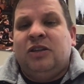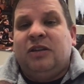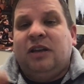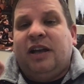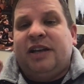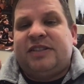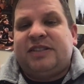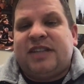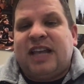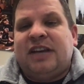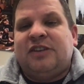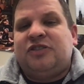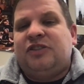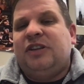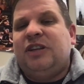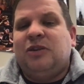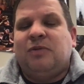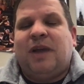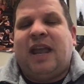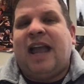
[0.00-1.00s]
Essentially,
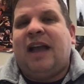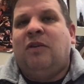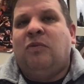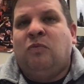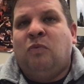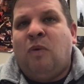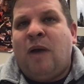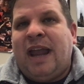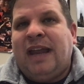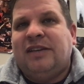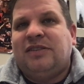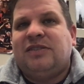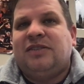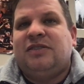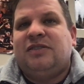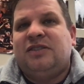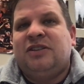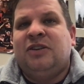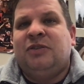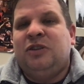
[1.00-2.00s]
you can't wait
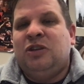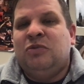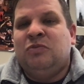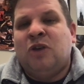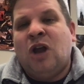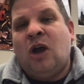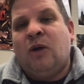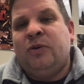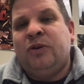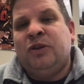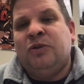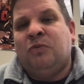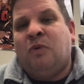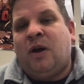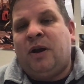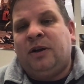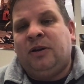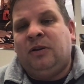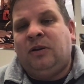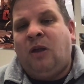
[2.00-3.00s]
till you know you
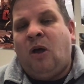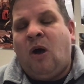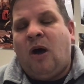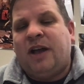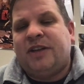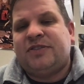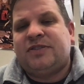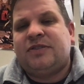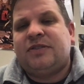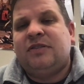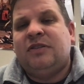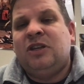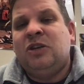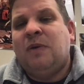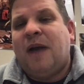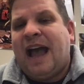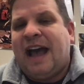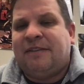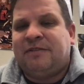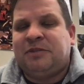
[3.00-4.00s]
won or lost. You
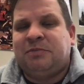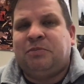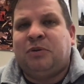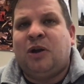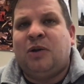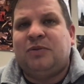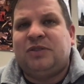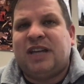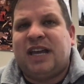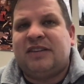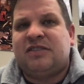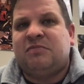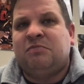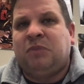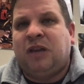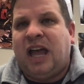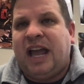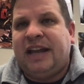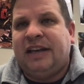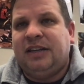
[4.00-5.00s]
have to protest
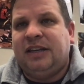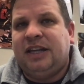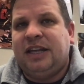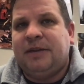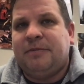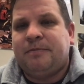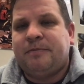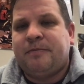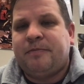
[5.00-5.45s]
blindly.